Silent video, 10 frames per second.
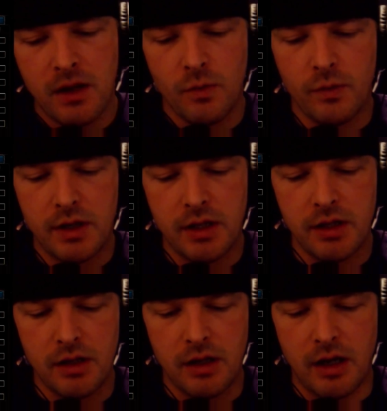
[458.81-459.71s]
What
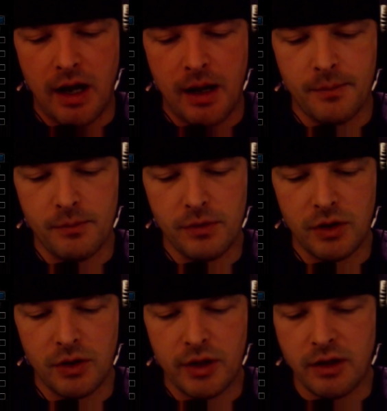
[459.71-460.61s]
I'm
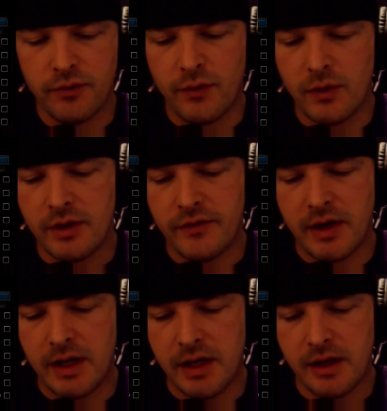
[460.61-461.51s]
looking for in the
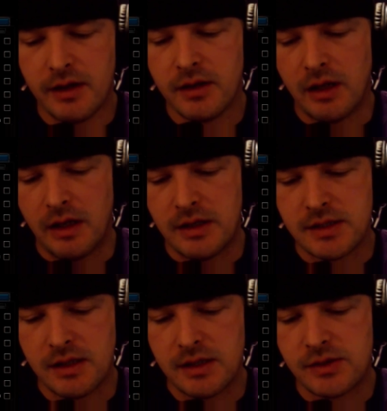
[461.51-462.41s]
very end is
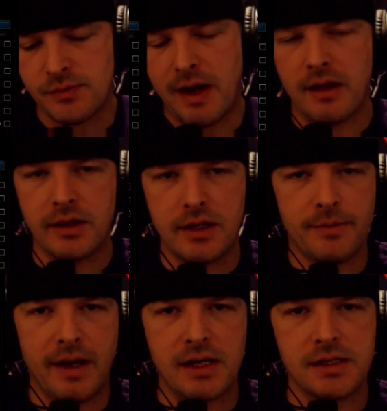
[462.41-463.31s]
this rally
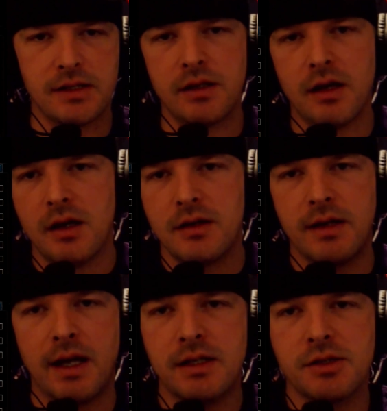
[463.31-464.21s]
capacity,
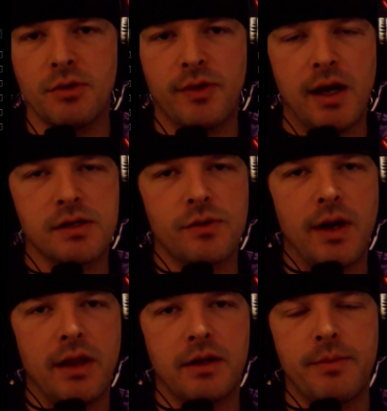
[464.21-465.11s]
92,000
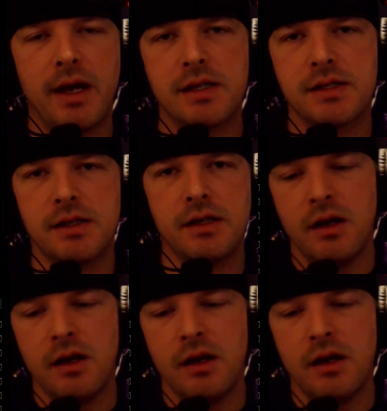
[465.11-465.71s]
rally capacity.